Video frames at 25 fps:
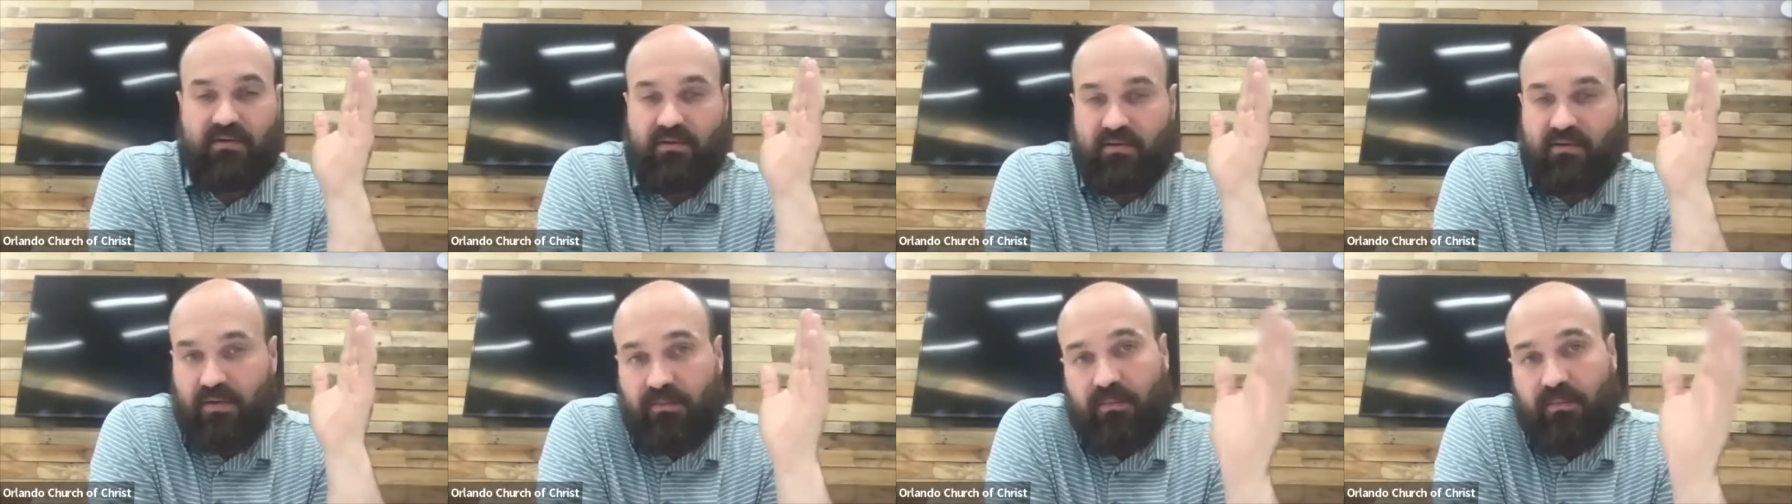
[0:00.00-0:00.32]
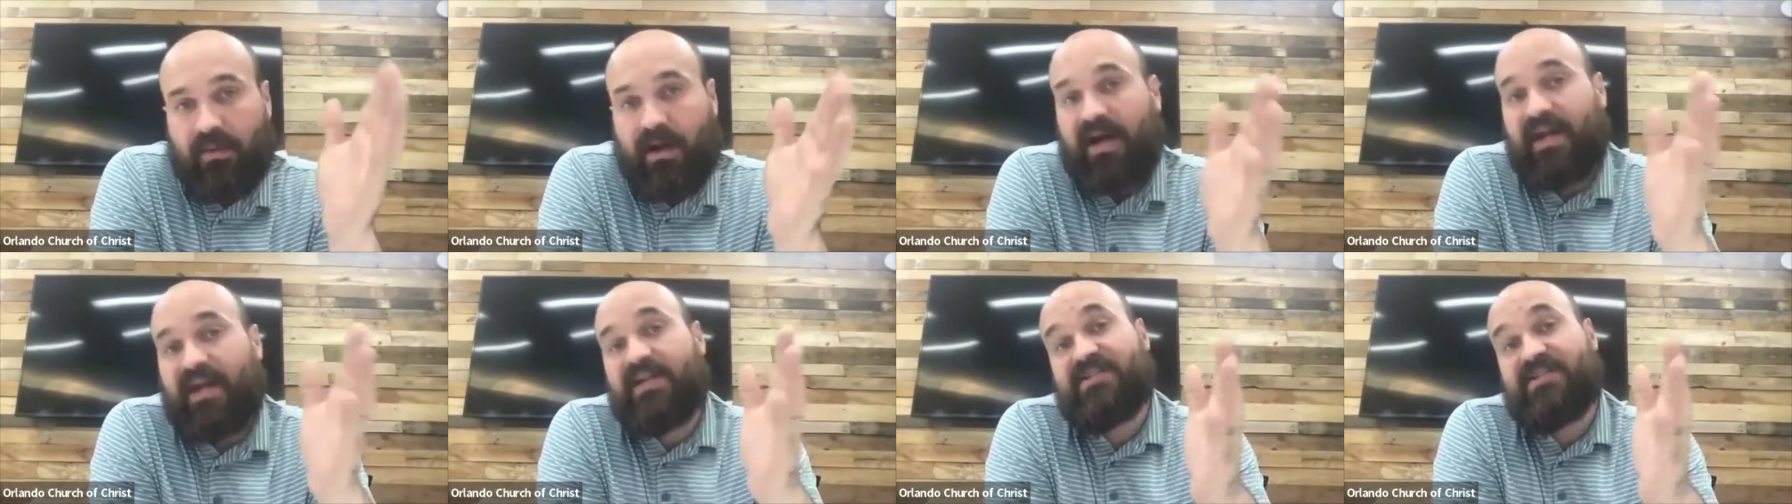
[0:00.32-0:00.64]
or
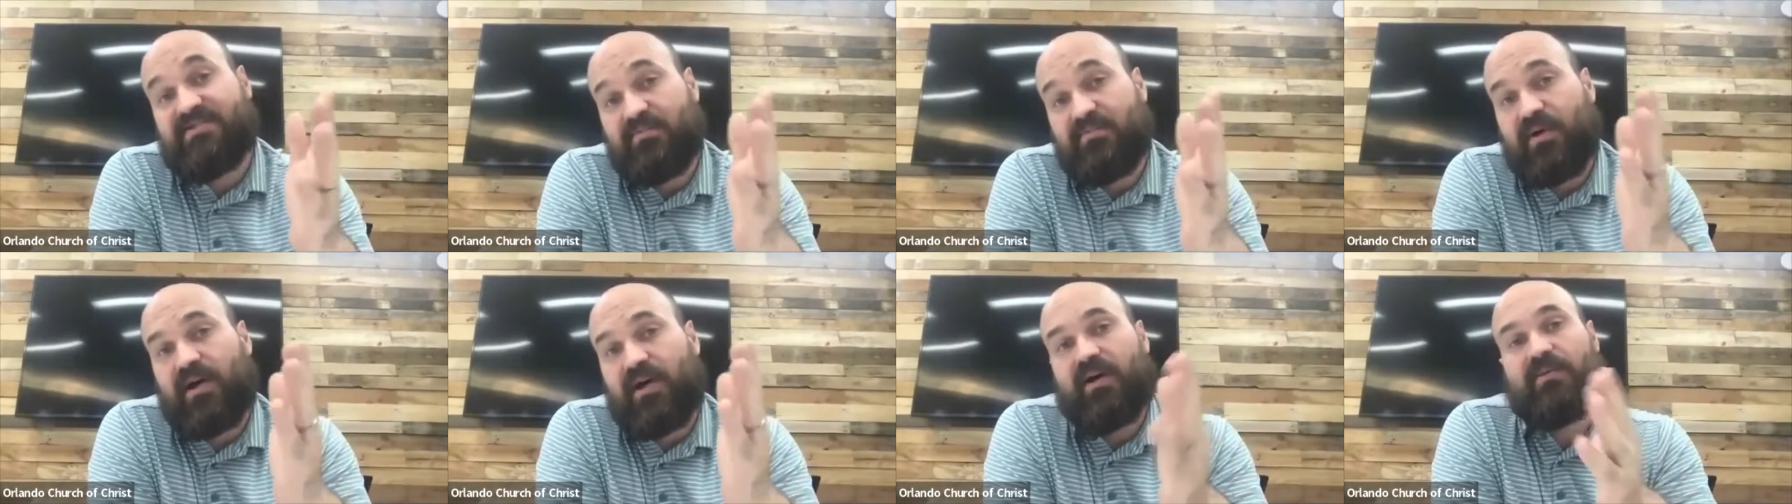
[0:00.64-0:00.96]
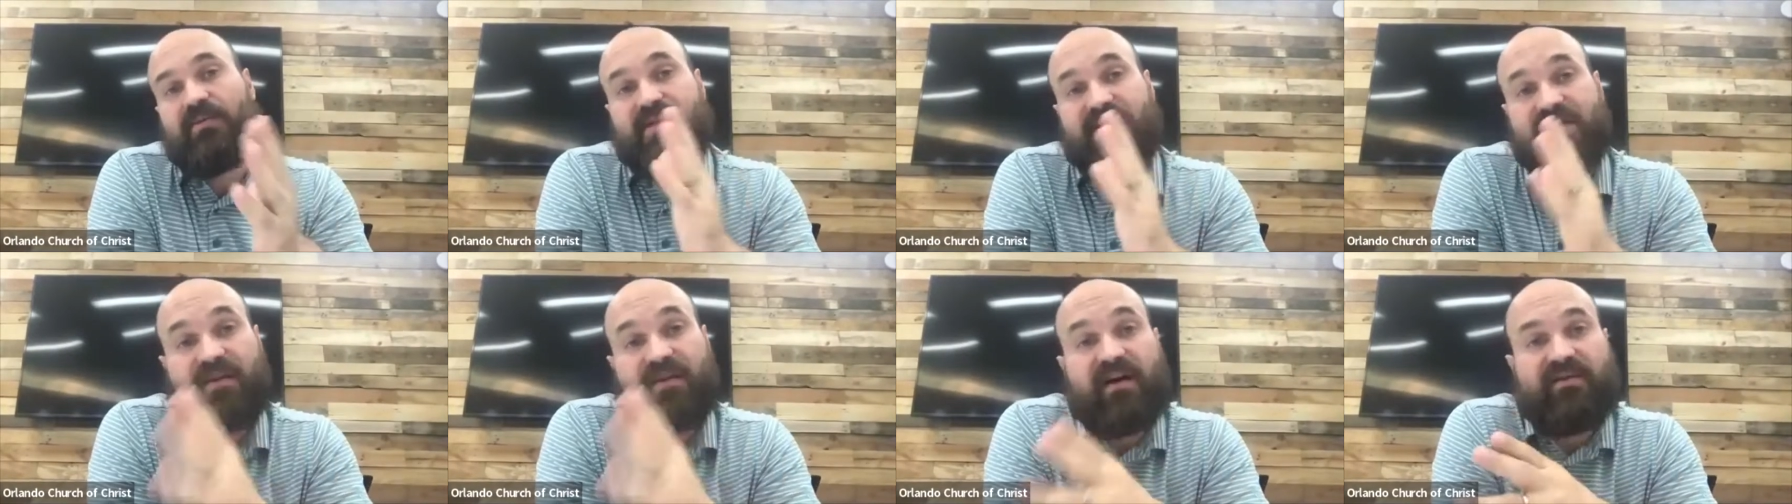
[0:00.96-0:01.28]
might as well
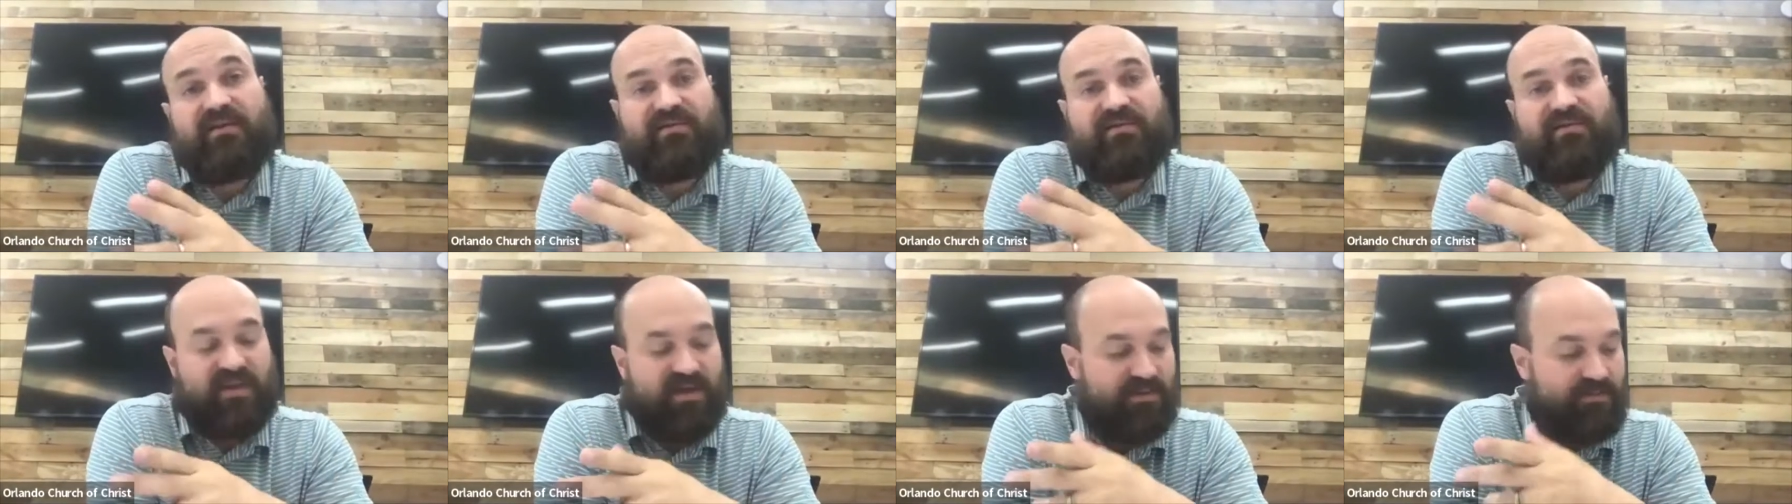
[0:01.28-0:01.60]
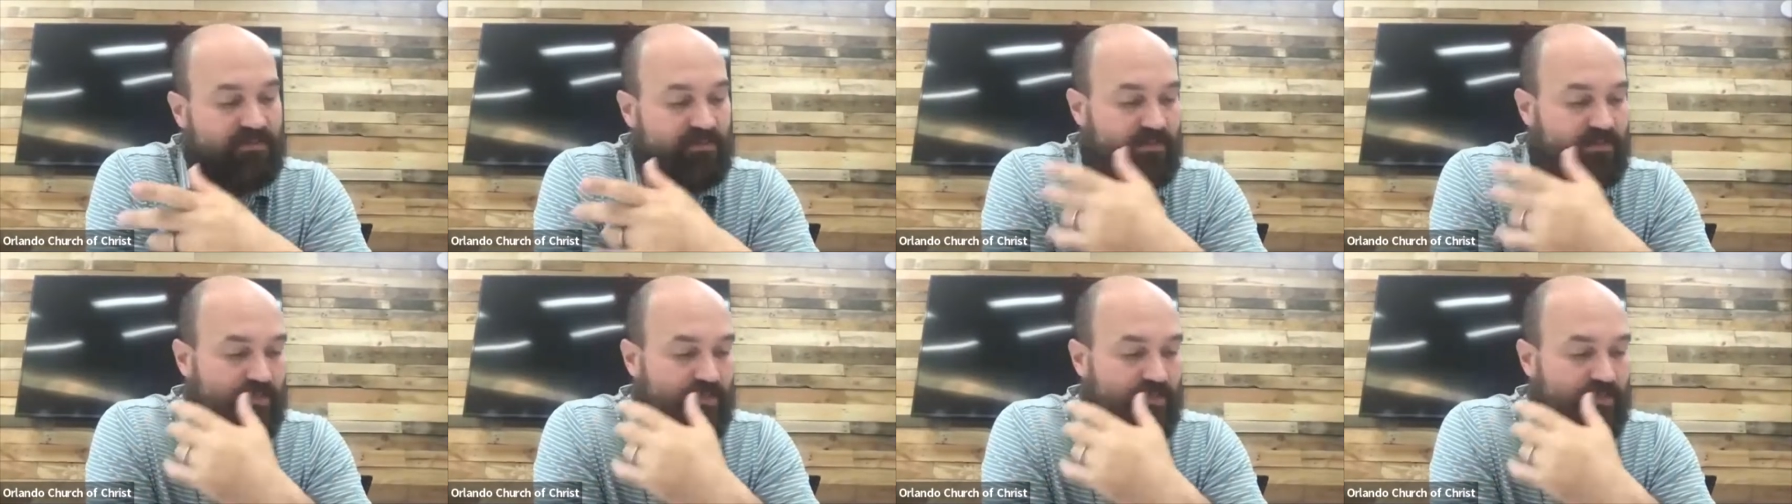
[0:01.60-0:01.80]
be nothing.